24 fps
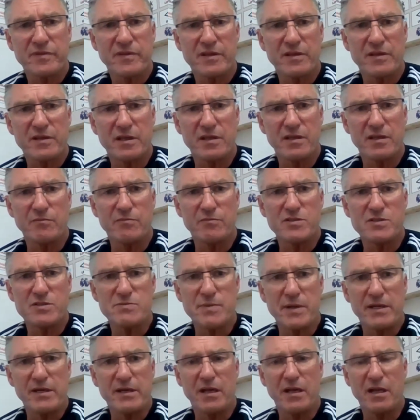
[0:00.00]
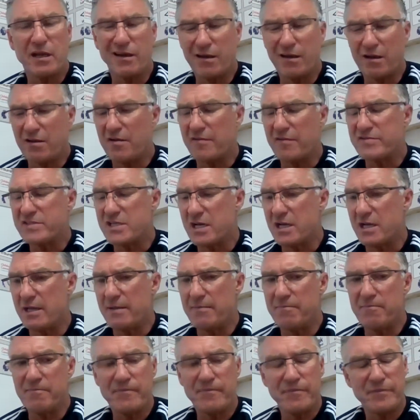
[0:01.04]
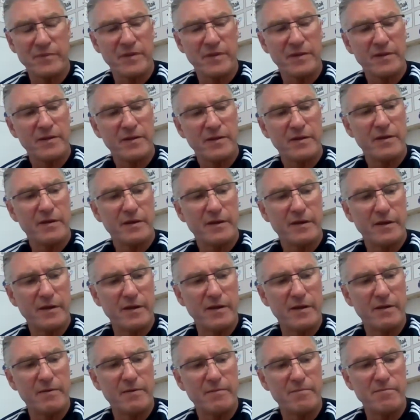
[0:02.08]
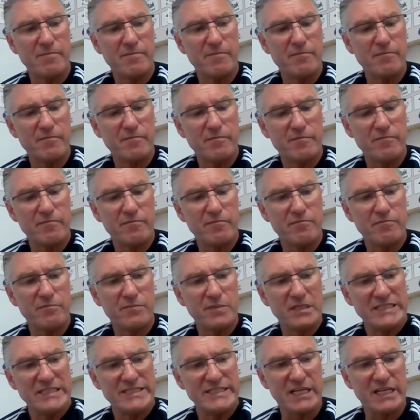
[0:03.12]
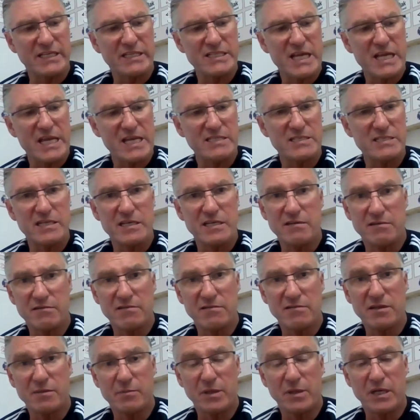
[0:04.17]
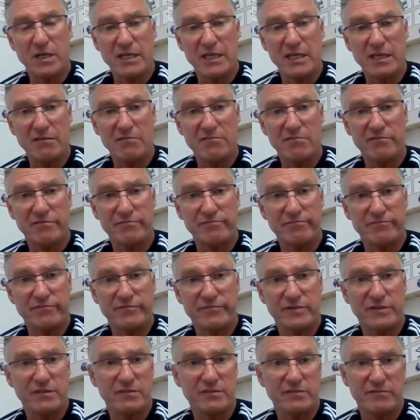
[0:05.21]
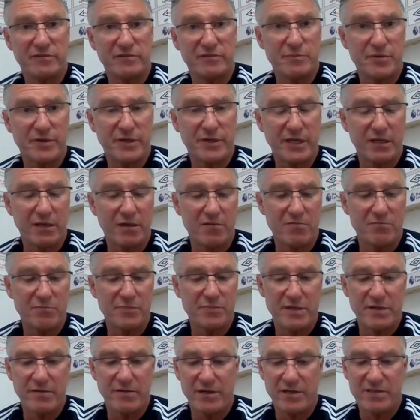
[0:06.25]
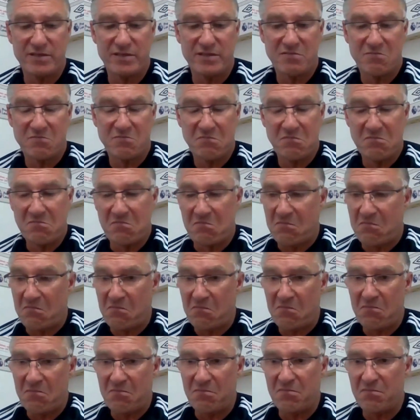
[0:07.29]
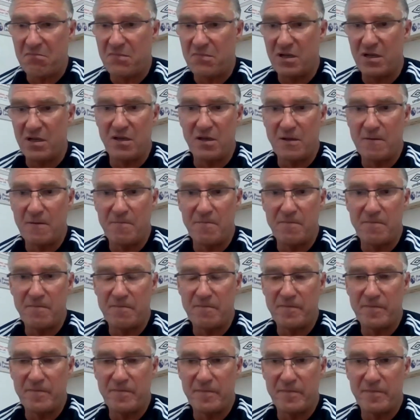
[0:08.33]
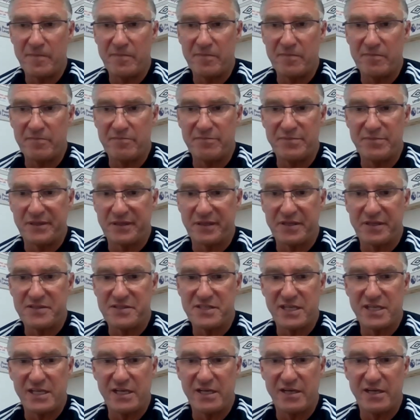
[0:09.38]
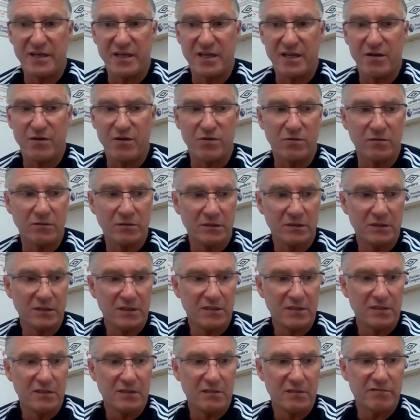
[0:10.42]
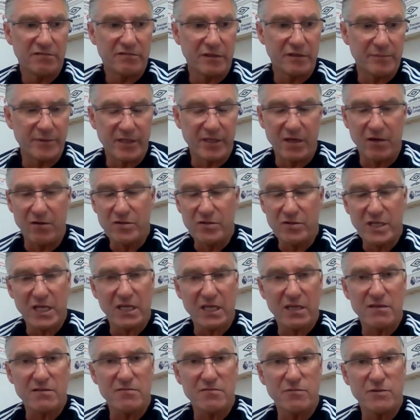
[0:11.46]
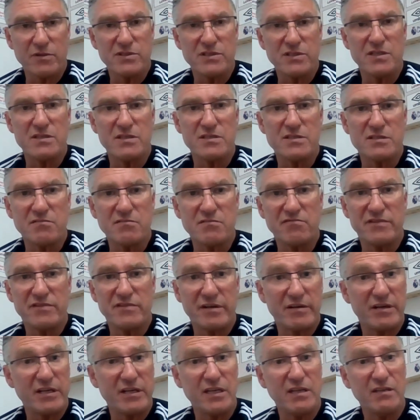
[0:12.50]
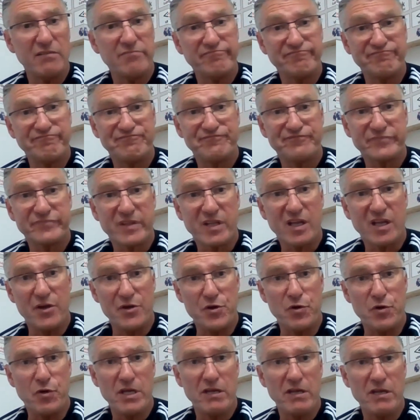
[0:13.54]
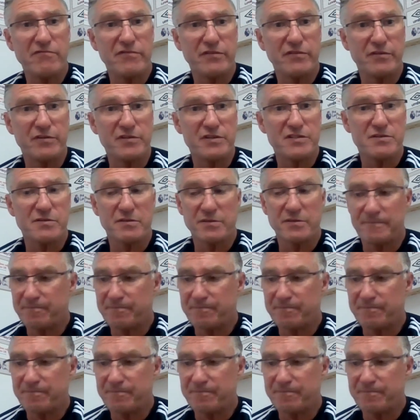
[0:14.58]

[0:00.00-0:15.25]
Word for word: I think we spend a lot of time um, dictating the play for, for pretty long periods, um, but conceded a goal from a goal kick, which is very annoying for us.